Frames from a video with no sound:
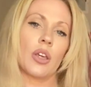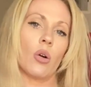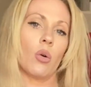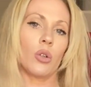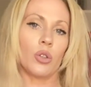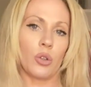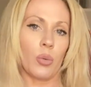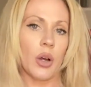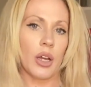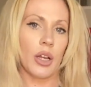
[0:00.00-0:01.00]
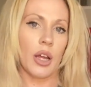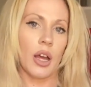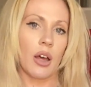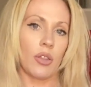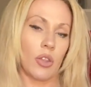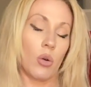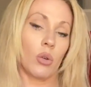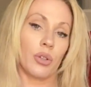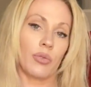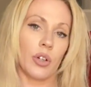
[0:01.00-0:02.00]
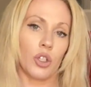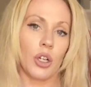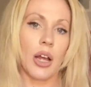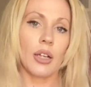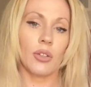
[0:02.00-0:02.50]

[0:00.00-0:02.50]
The older one, the older version has